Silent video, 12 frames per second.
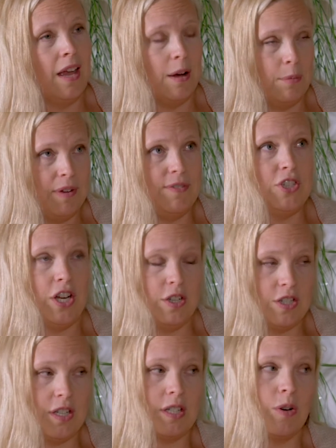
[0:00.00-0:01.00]
and we've
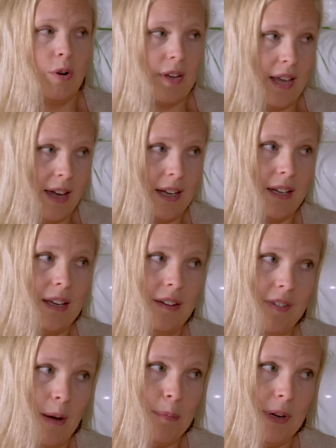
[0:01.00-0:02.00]
changed it to organic
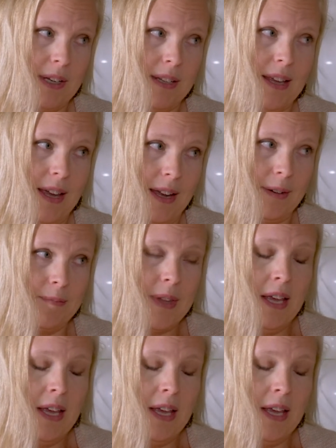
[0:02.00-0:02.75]
evaporated cane.